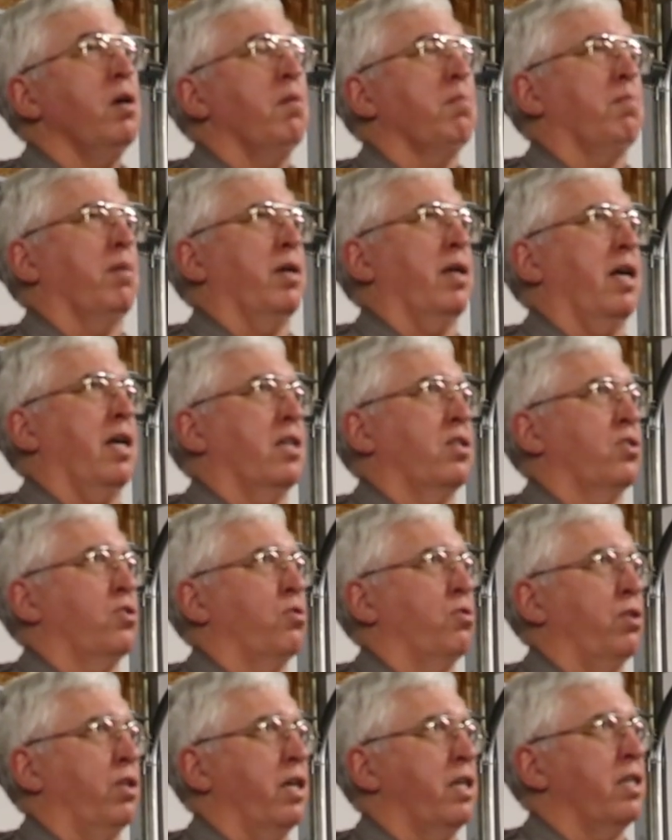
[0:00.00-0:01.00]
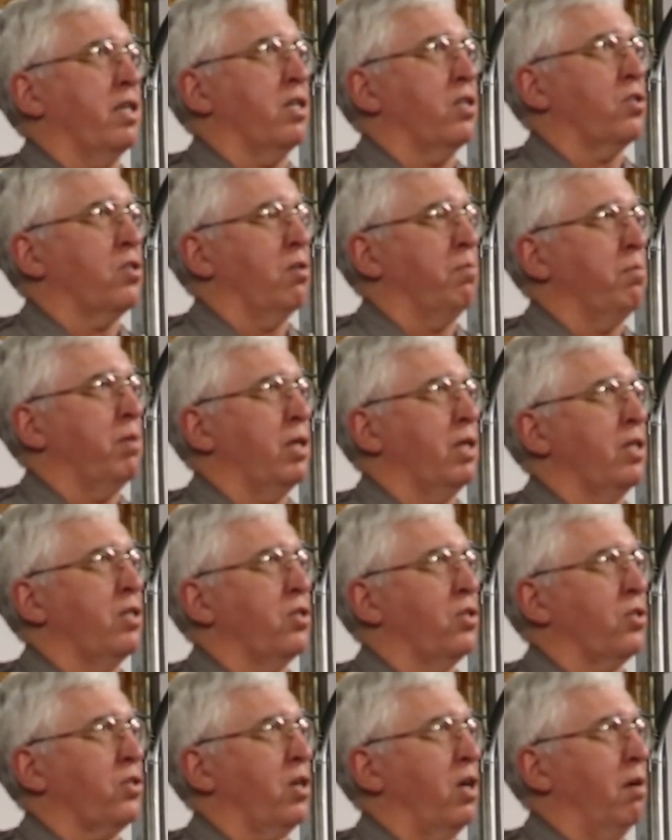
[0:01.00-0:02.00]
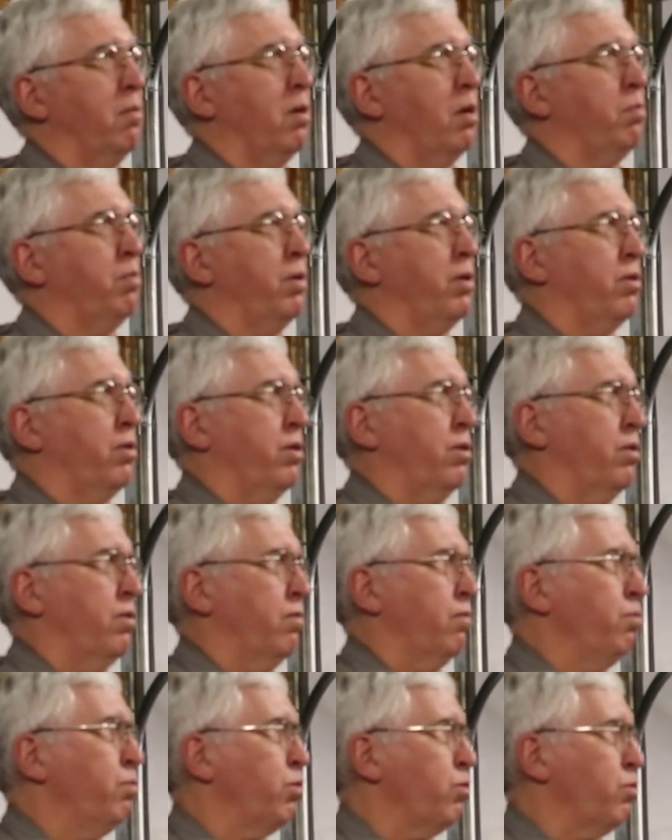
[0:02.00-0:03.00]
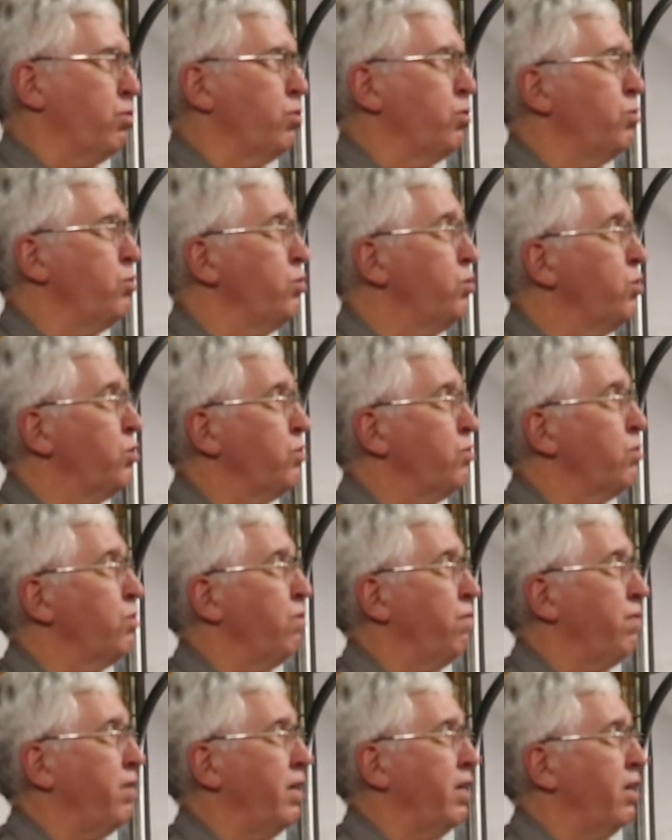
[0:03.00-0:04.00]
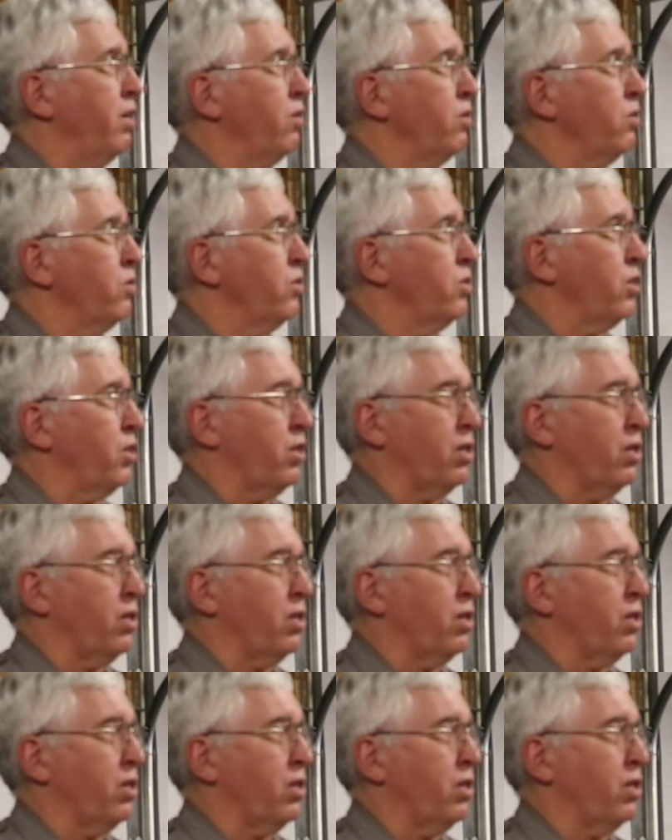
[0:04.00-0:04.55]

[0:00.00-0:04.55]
But as to letting somebody just come up here and peruse through the files,